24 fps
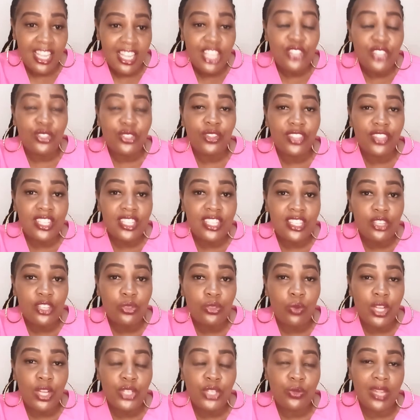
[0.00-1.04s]
So this is
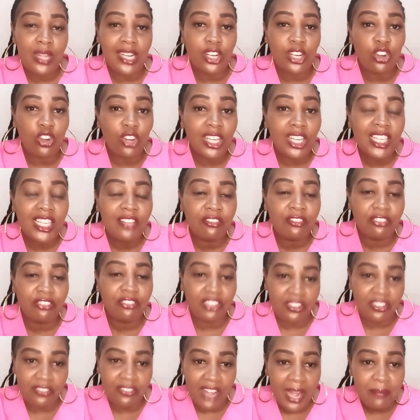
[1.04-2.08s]
what we are calling
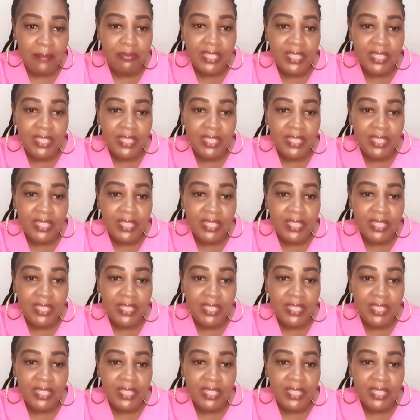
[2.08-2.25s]
fever.